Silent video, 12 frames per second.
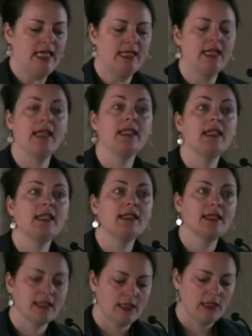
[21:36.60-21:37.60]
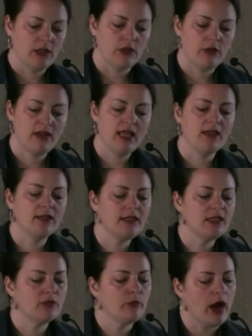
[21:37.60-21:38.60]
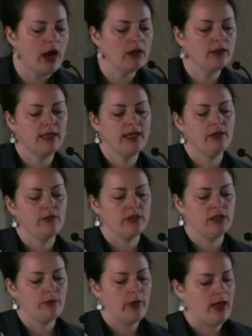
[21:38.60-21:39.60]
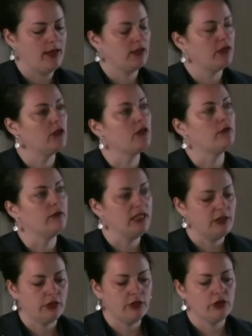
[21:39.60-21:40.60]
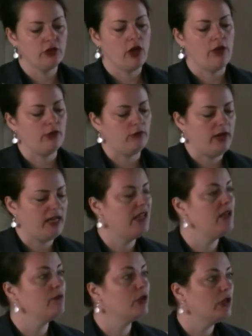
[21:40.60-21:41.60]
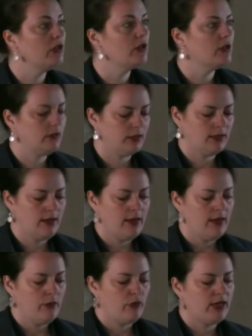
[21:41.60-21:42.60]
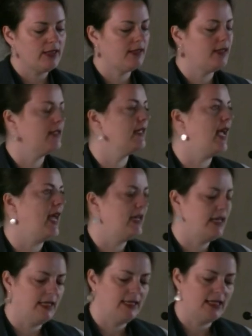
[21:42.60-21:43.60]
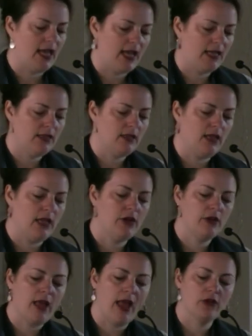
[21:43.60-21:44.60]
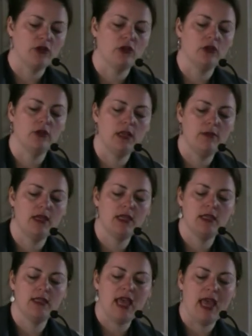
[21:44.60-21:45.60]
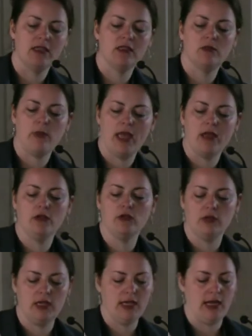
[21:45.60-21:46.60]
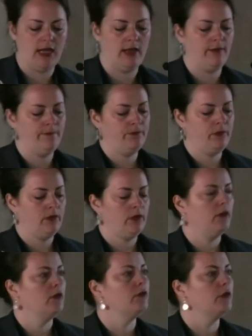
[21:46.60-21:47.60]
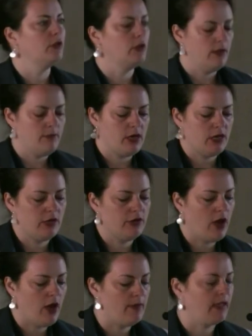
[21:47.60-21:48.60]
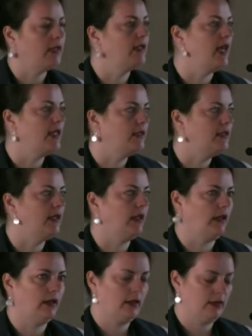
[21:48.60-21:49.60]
In 1963, at least partly in response to the research on the Radium Girls, President Kennedy signed the International Limited Test Ban Treaty, which limited atomic testing.